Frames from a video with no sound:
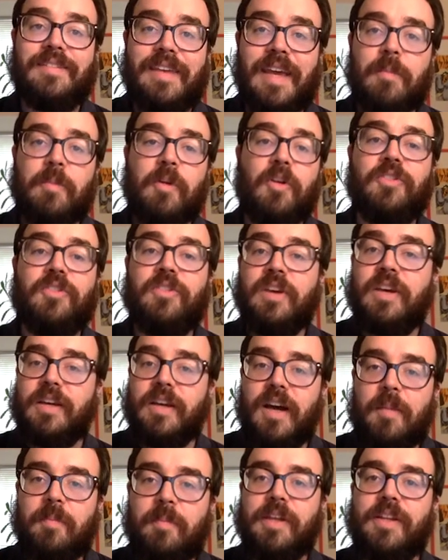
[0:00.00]
disables
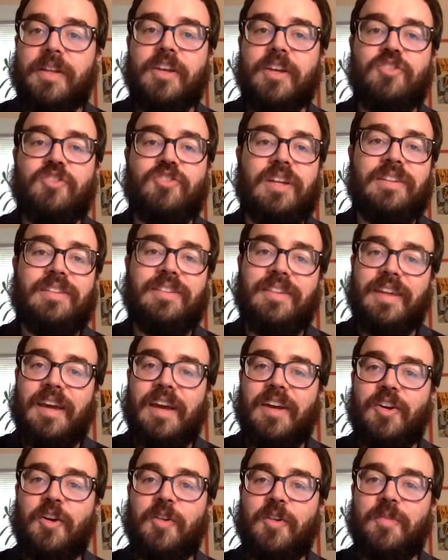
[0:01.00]
copy elision, the
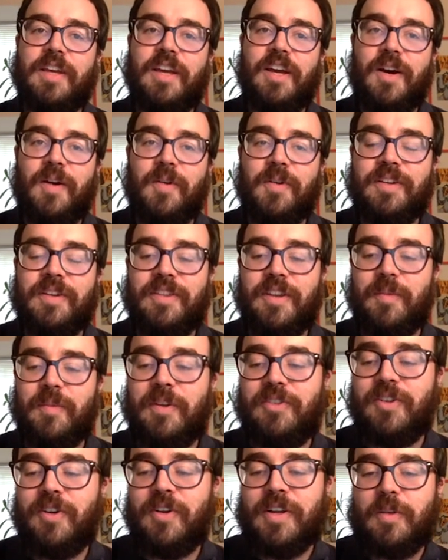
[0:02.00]
NRVO that
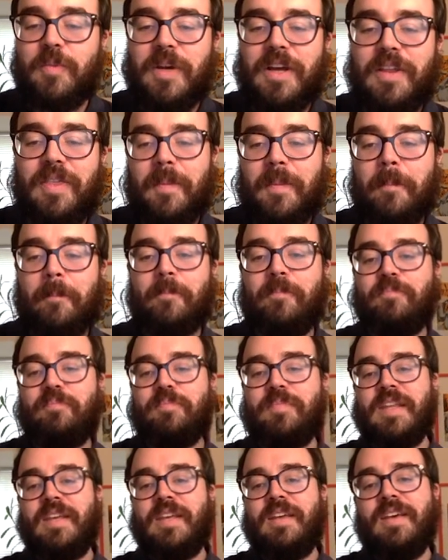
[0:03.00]
we started with.
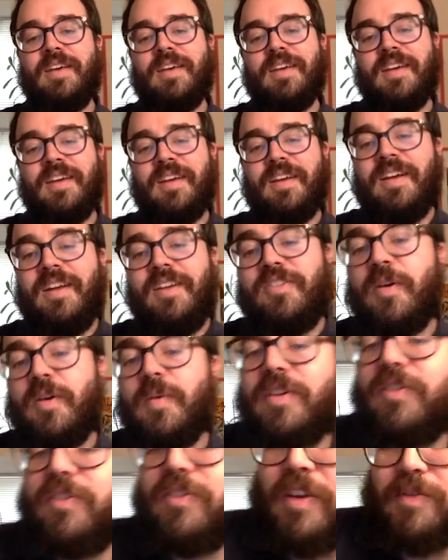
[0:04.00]
So
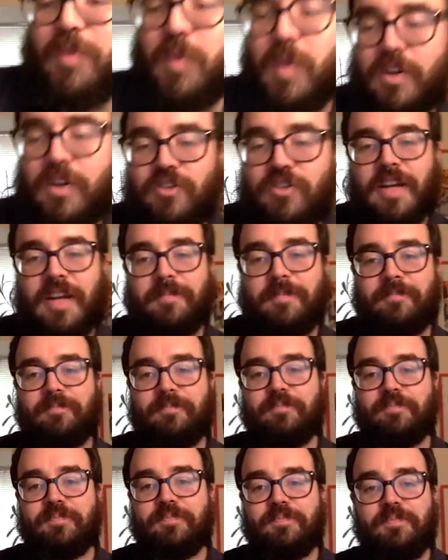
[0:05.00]
this is unfortunate.
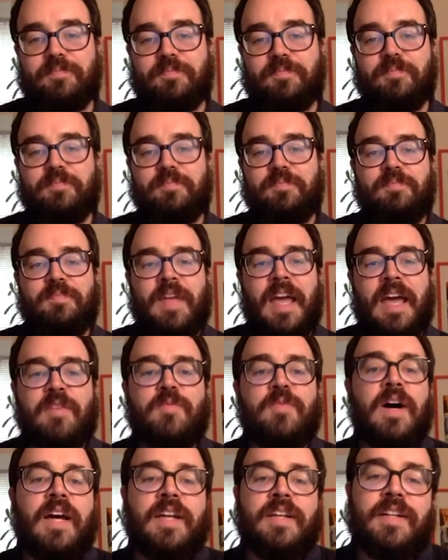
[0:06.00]

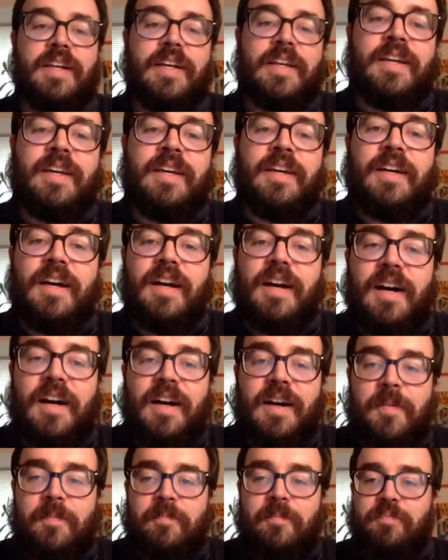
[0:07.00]
And finally,
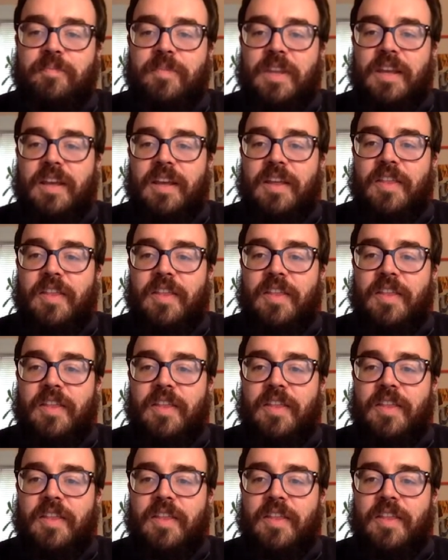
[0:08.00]
um,